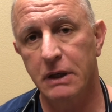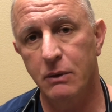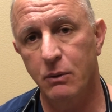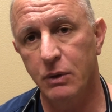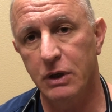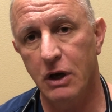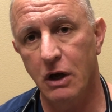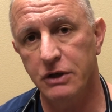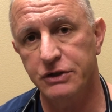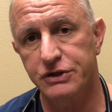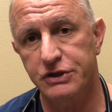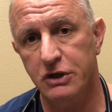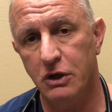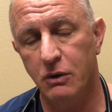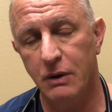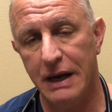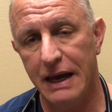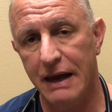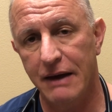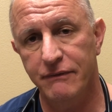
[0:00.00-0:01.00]
We
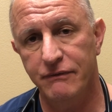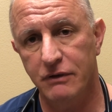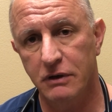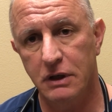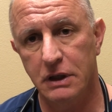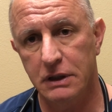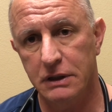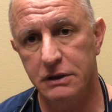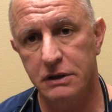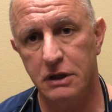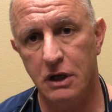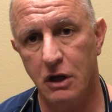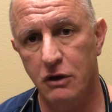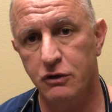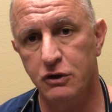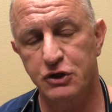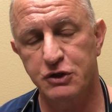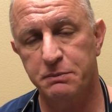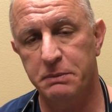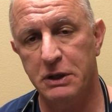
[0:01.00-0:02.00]
also have
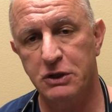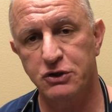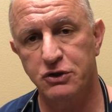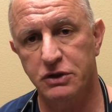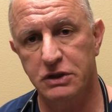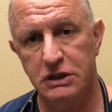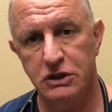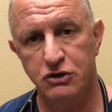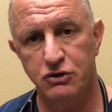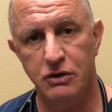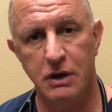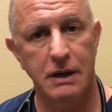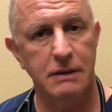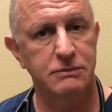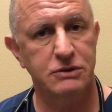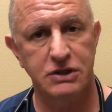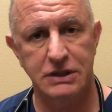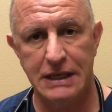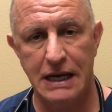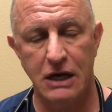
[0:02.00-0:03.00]
other specialty
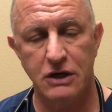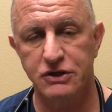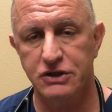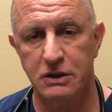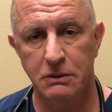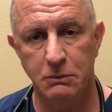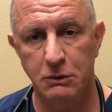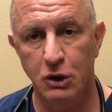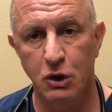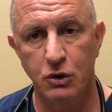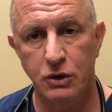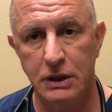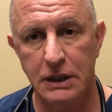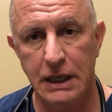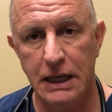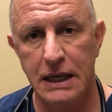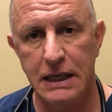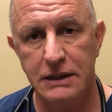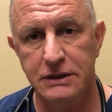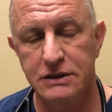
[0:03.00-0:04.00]
drugs, calcium
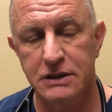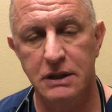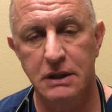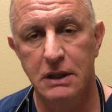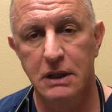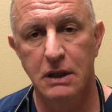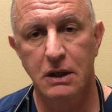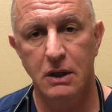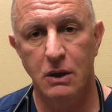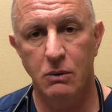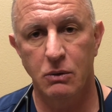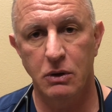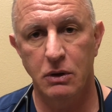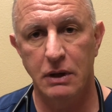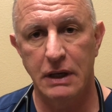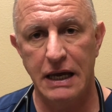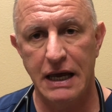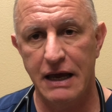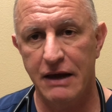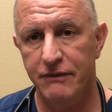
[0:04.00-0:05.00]
gluconate, we'll
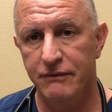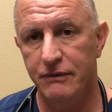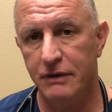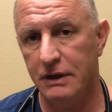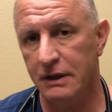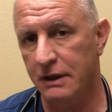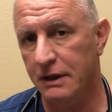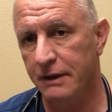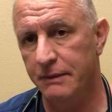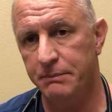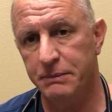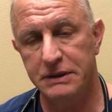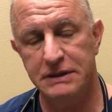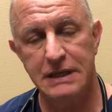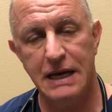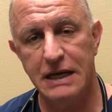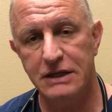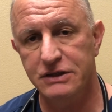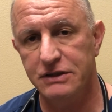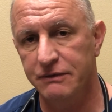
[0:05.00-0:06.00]
have
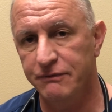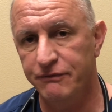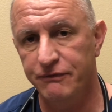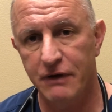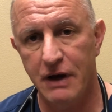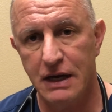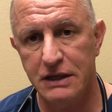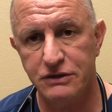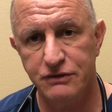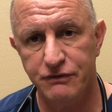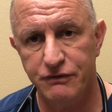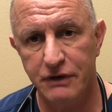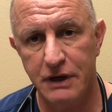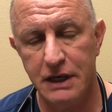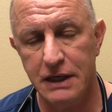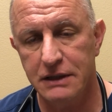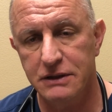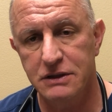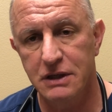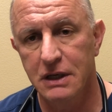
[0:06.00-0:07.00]
potassium
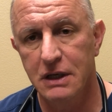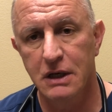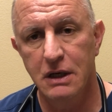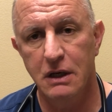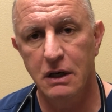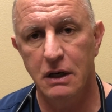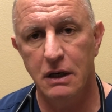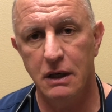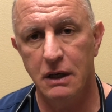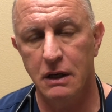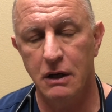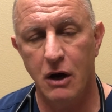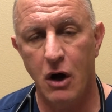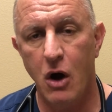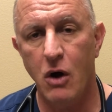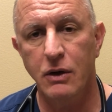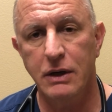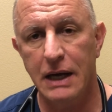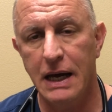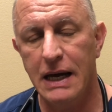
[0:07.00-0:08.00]
phosphate,
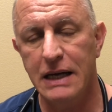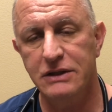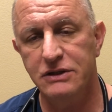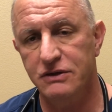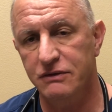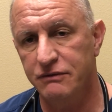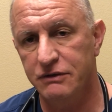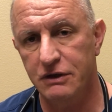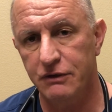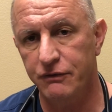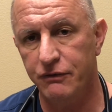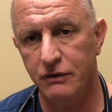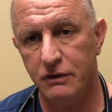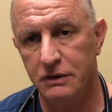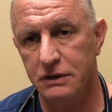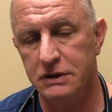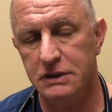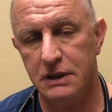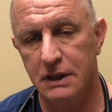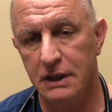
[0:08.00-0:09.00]
all kinds of different